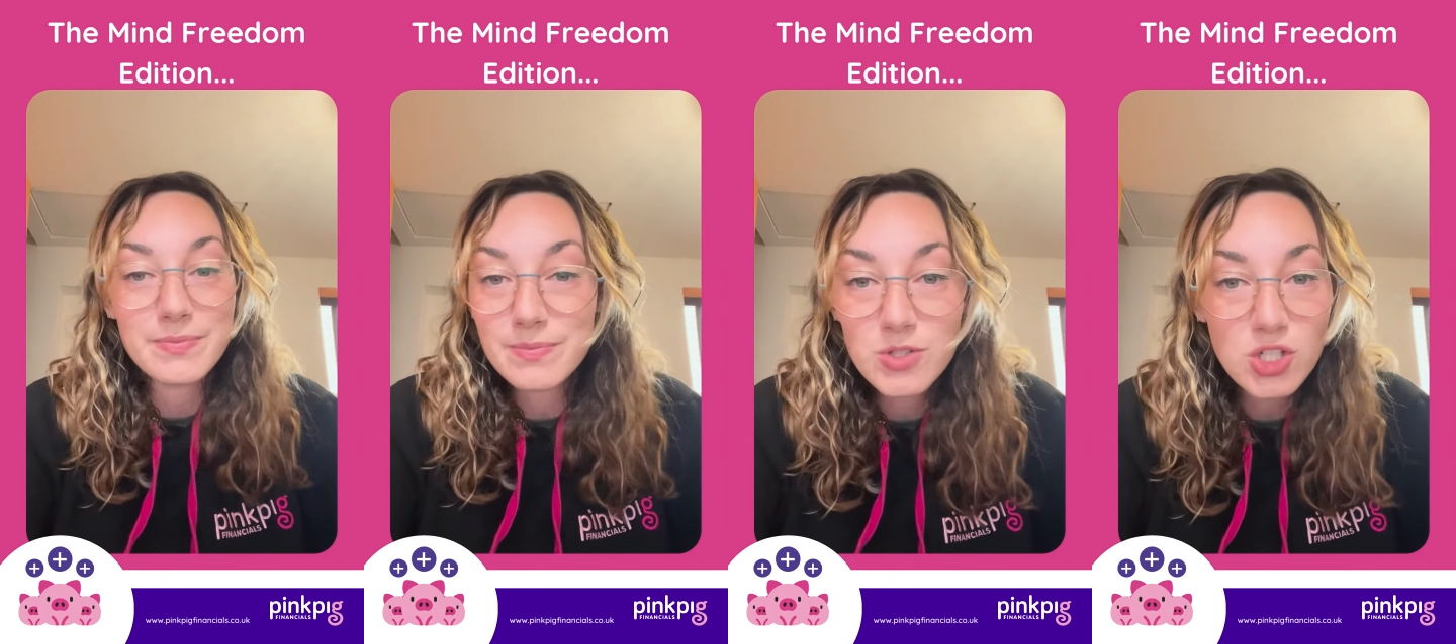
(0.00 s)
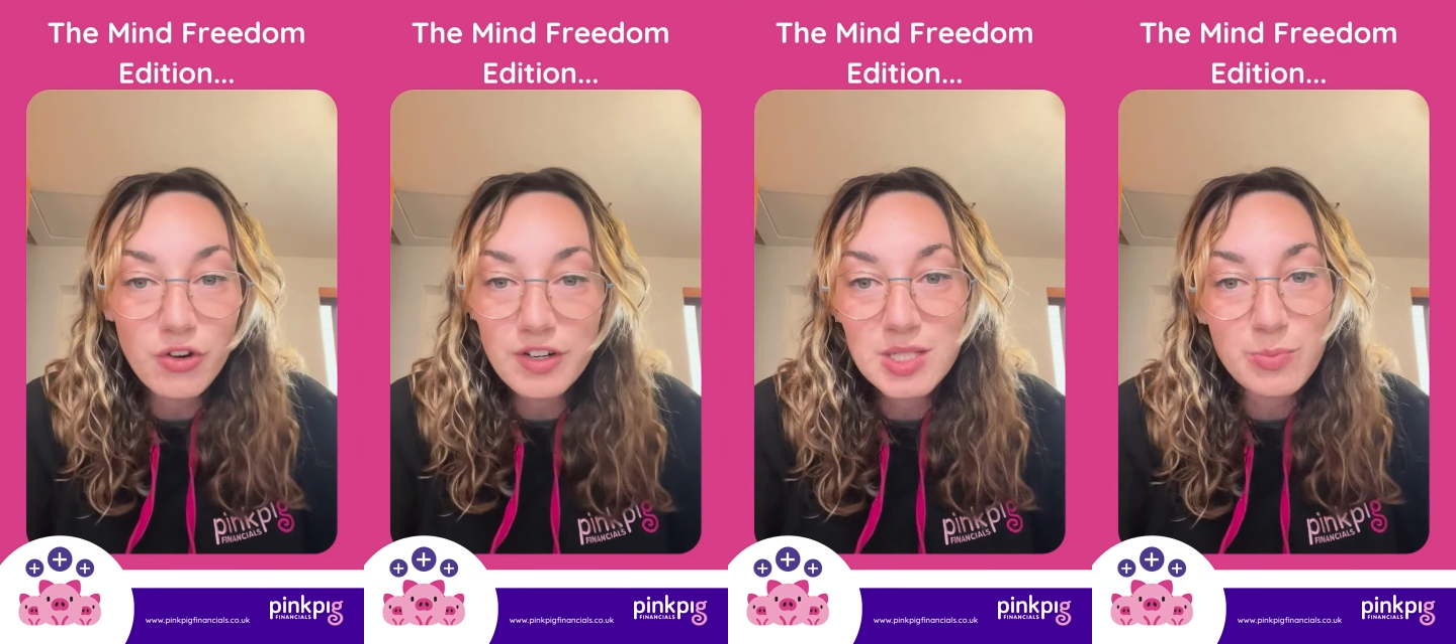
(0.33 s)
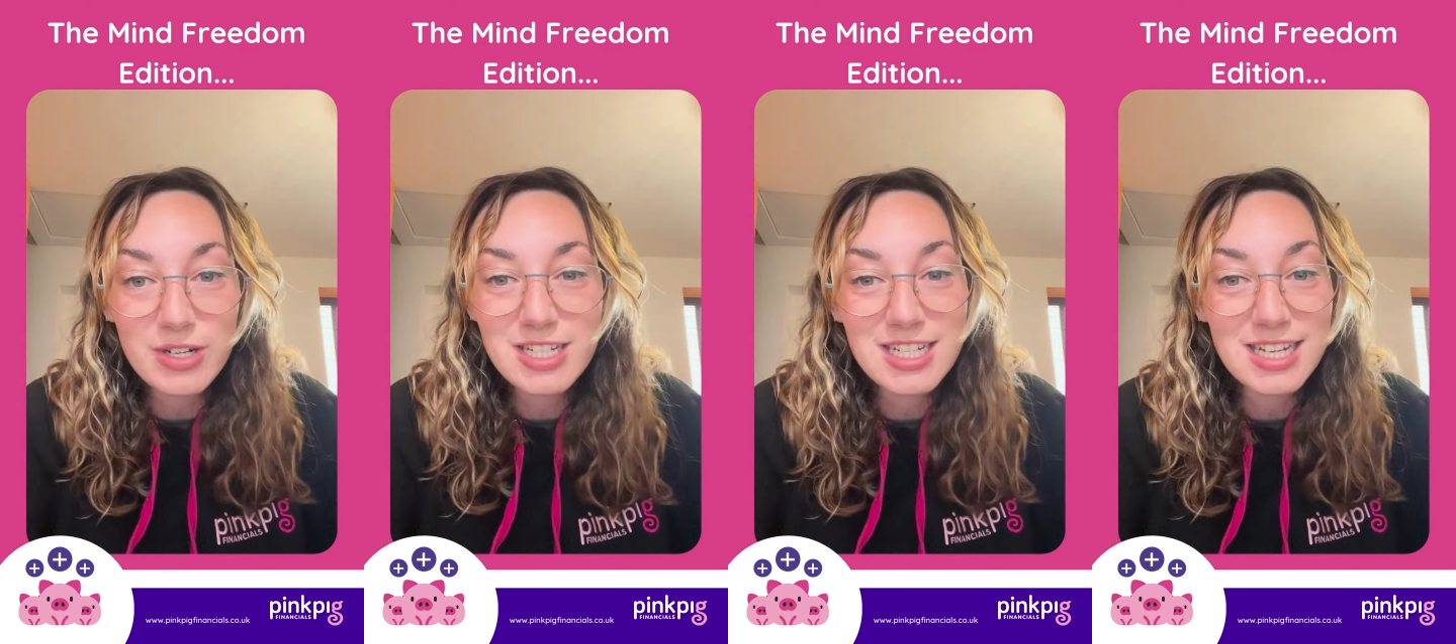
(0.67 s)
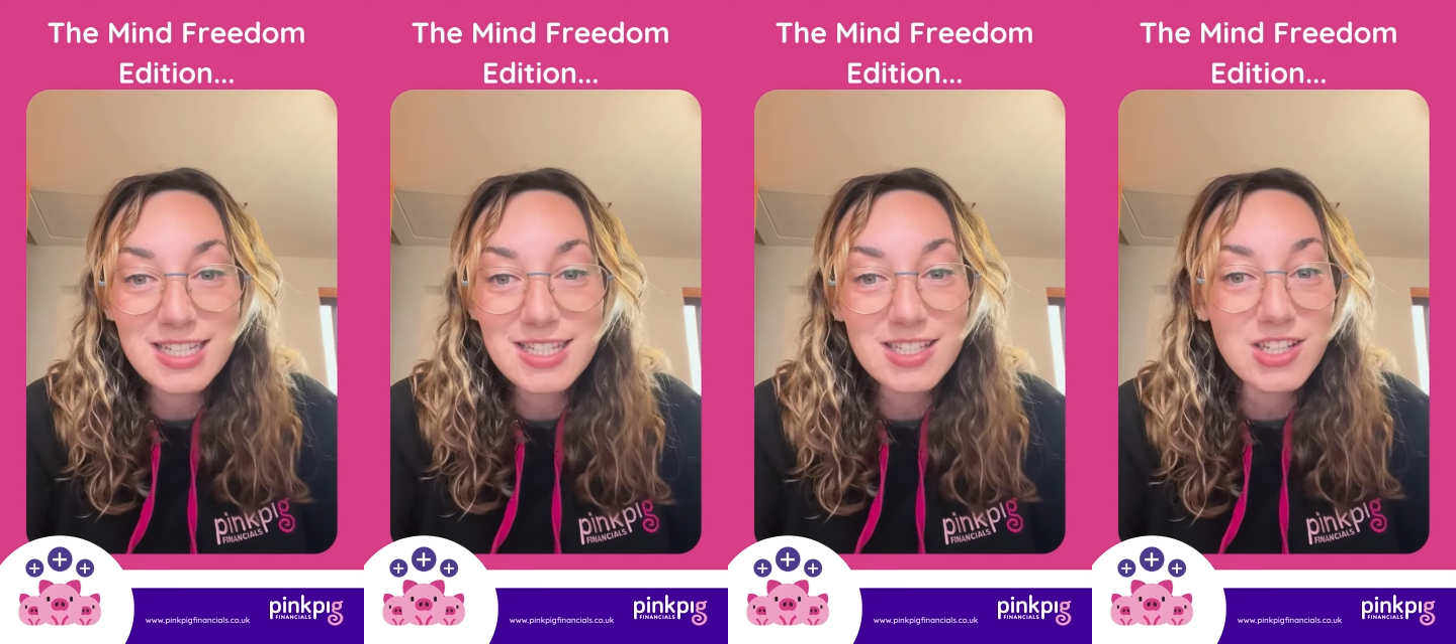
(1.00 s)
Sorry,
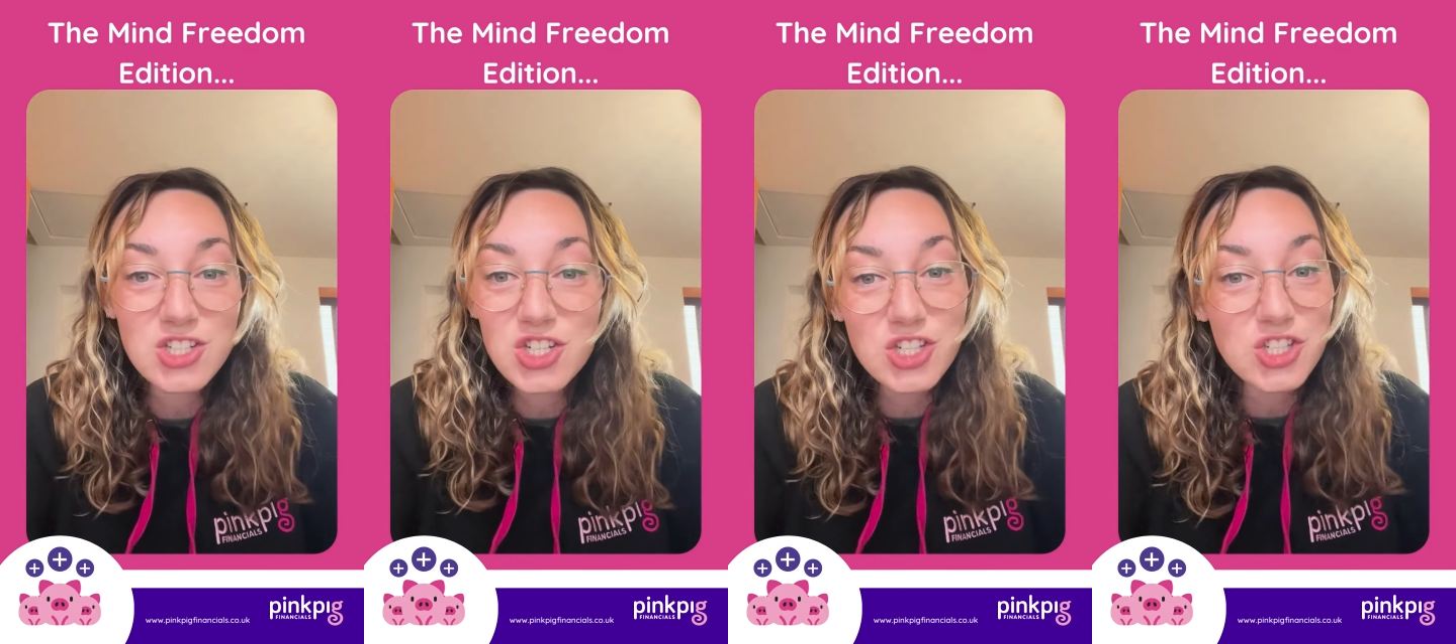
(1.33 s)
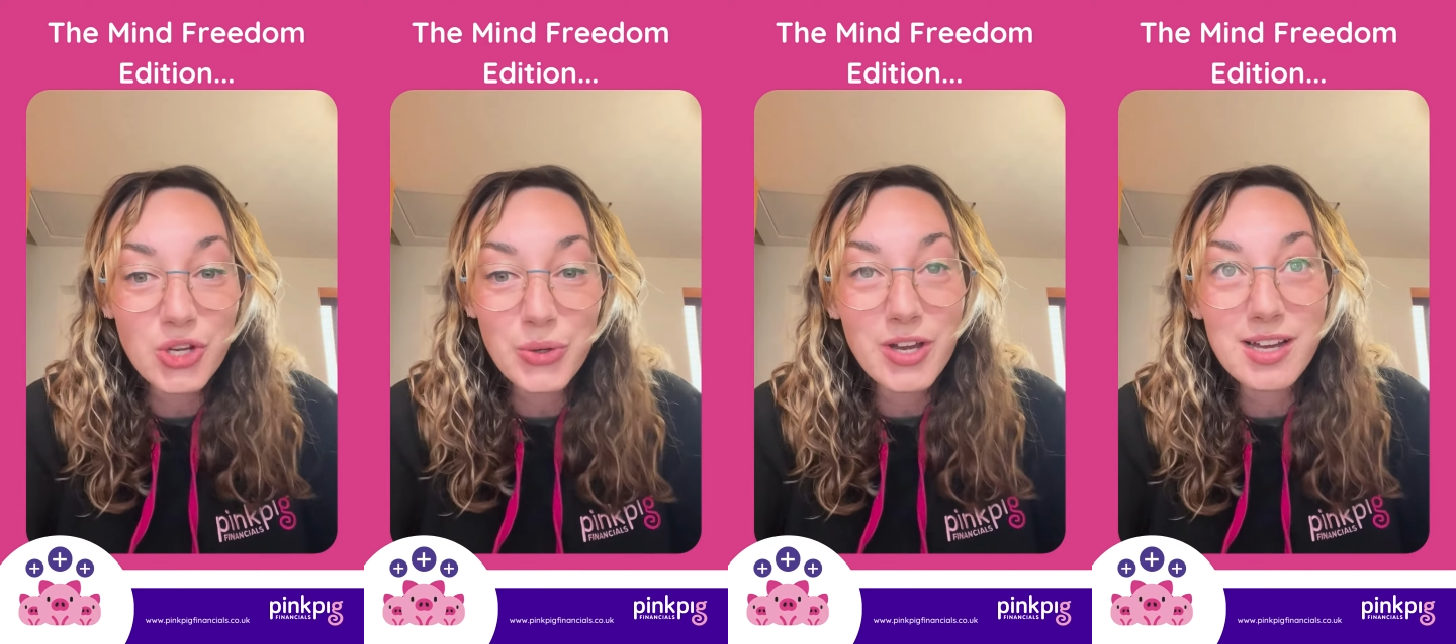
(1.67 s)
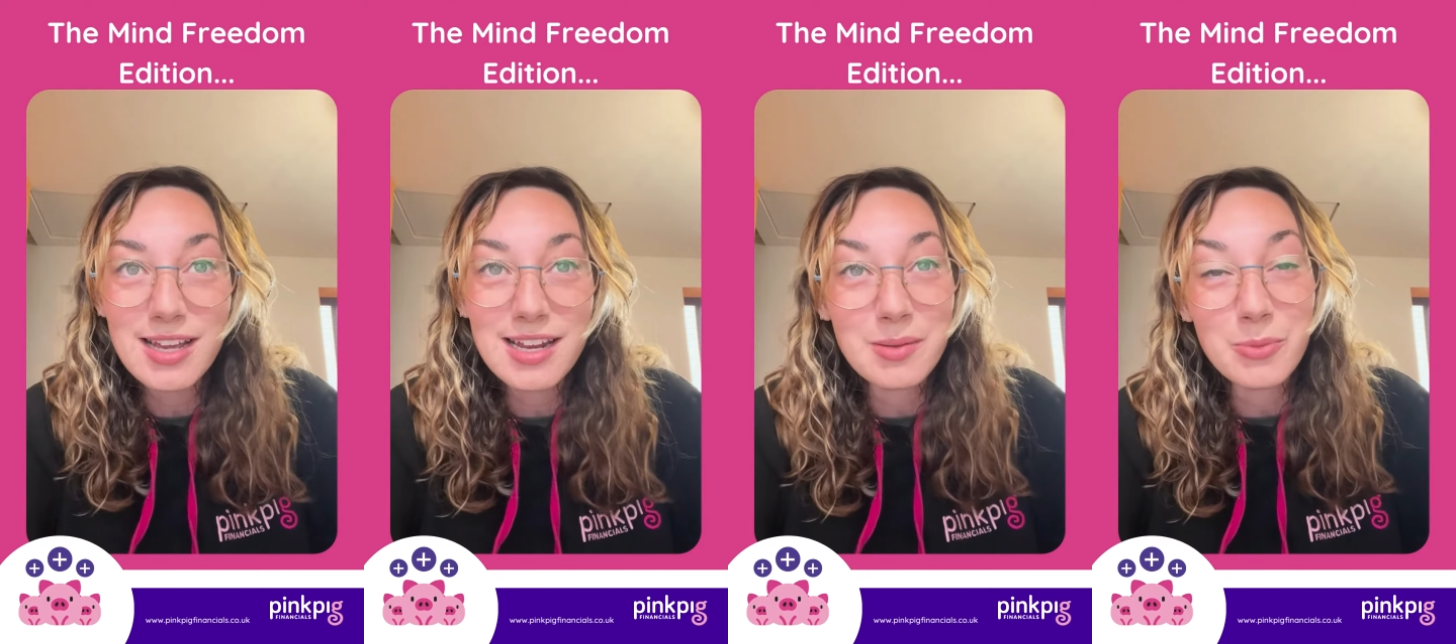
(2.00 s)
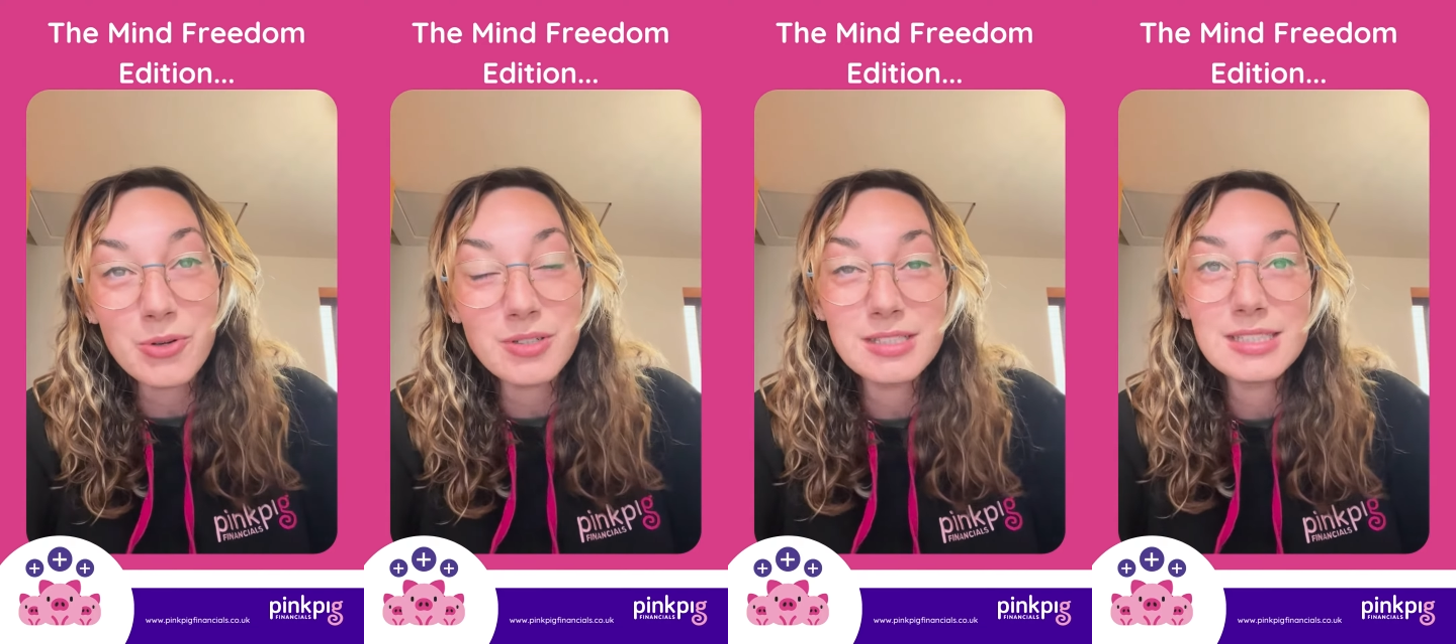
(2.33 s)
spreadsheets, you just don't cut it
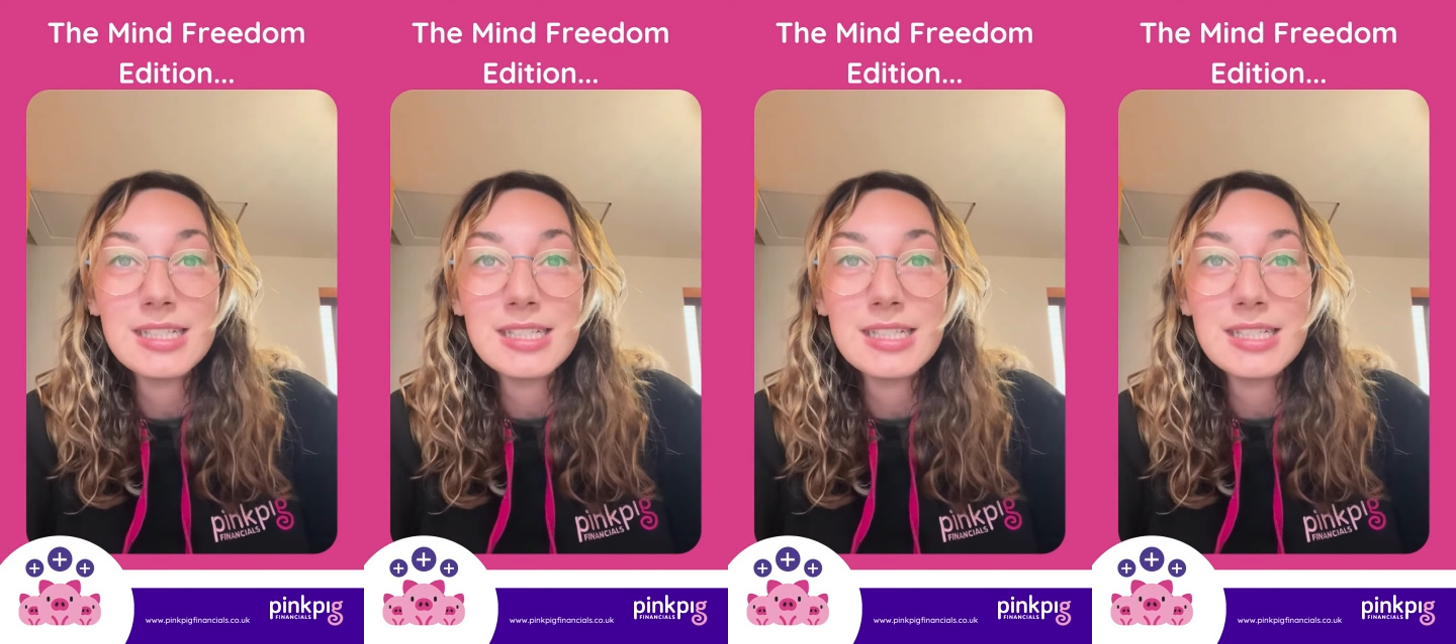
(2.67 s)
anymore.